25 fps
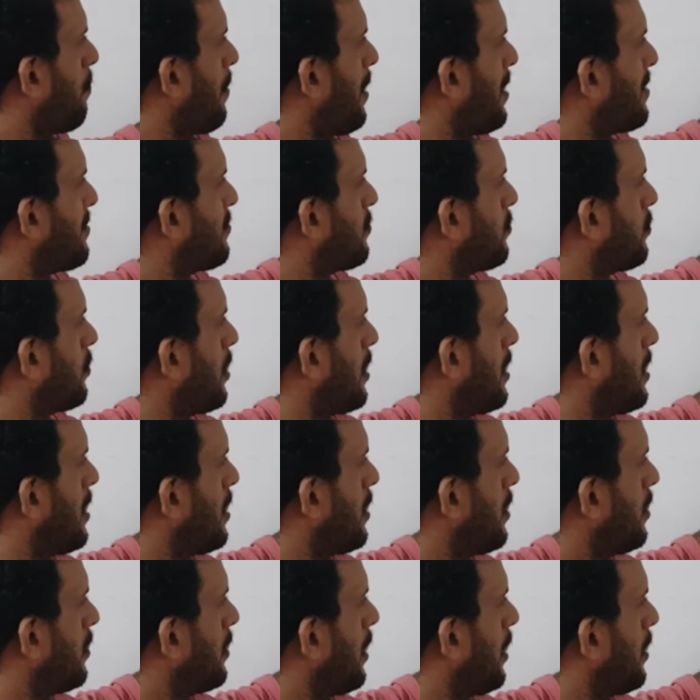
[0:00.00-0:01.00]
plus 3.
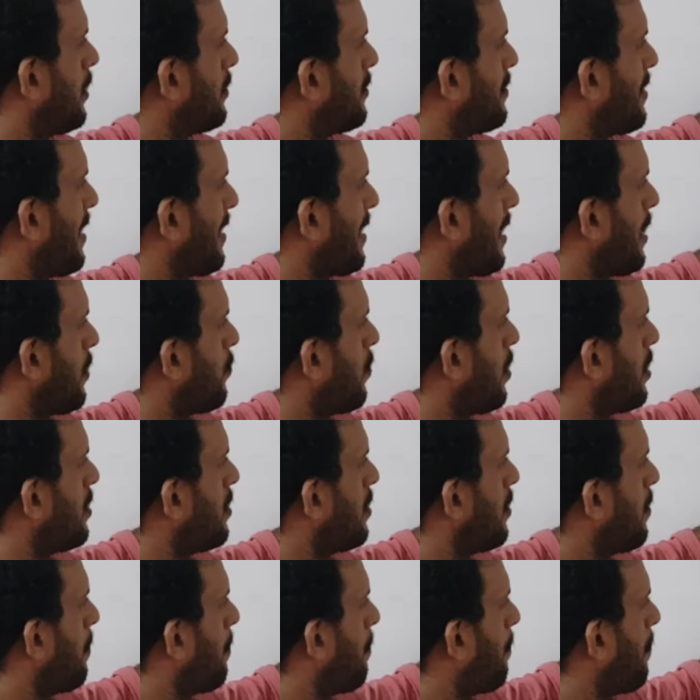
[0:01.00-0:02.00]
Then second one
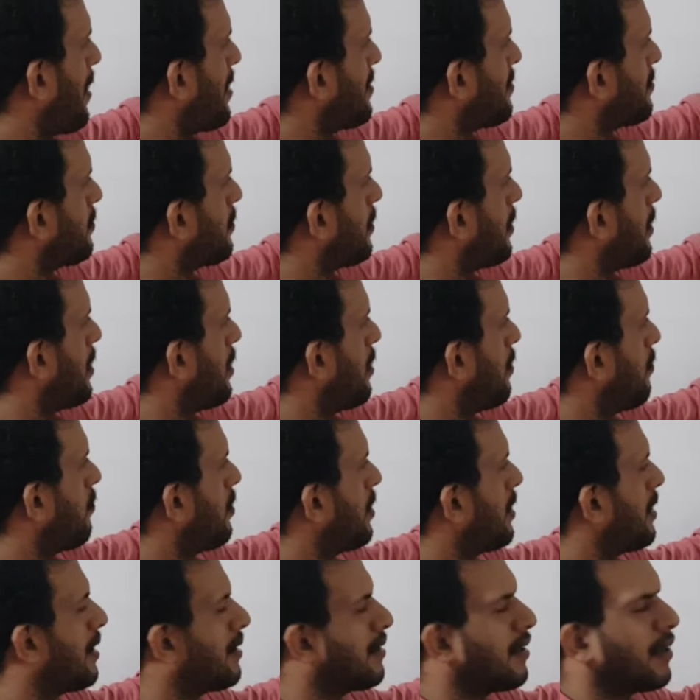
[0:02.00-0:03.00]
plus 3,
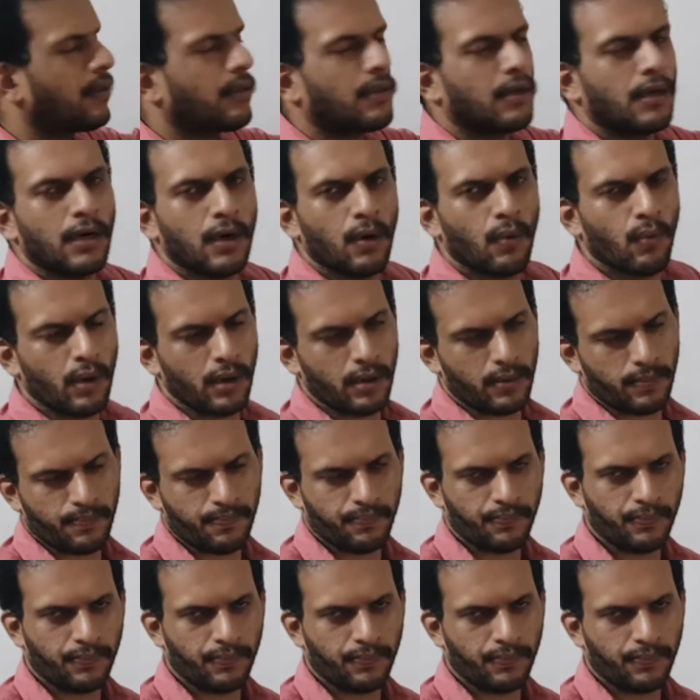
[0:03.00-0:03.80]
we get the third one.